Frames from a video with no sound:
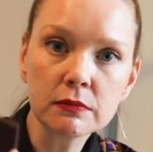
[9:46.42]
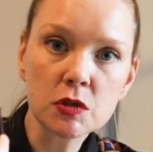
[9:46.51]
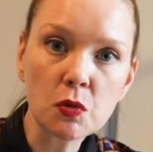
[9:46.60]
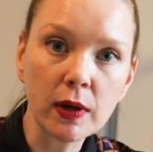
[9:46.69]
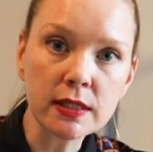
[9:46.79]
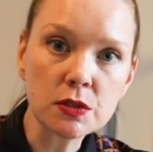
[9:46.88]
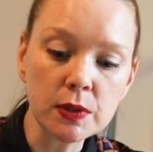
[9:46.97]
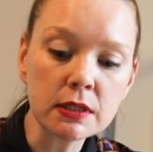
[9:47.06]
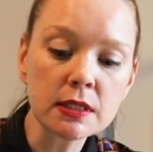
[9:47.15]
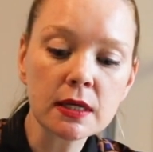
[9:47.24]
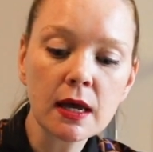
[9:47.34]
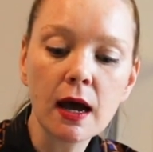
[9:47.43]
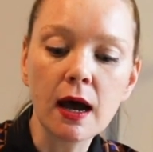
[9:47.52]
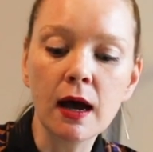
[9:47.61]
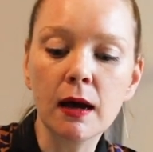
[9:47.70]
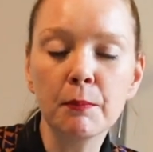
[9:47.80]
It's quite sweet,
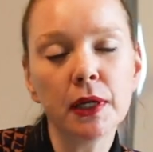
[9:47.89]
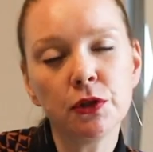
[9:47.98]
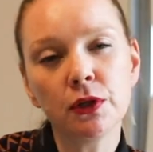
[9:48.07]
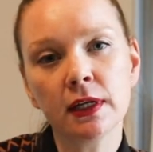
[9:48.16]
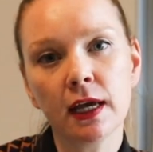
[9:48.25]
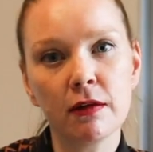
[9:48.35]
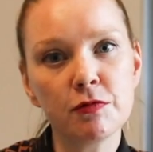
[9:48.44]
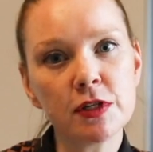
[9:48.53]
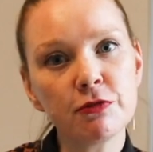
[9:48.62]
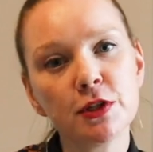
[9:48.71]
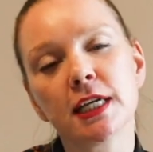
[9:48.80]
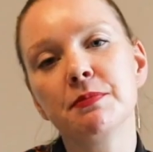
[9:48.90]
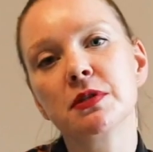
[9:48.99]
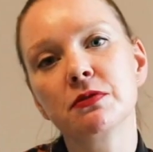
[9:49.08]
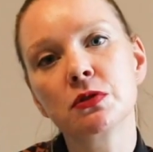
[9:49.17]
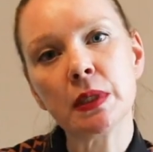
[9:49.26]
but you can have different
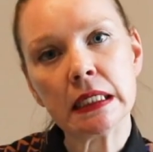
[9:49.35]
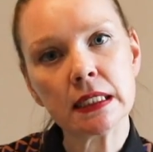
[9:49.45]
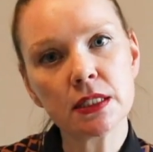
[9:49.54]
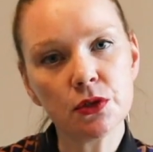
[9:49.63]
types of sweetness.